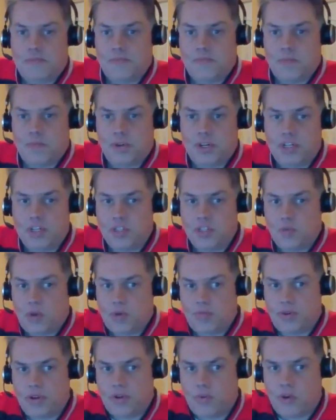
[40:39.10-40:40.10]
Predictions went
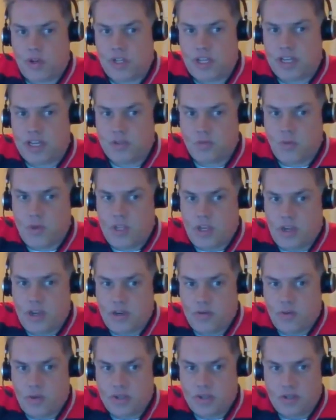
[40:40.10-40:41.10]
pretty well last week.
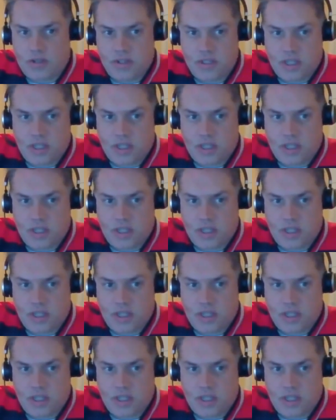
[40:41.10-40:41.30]
I went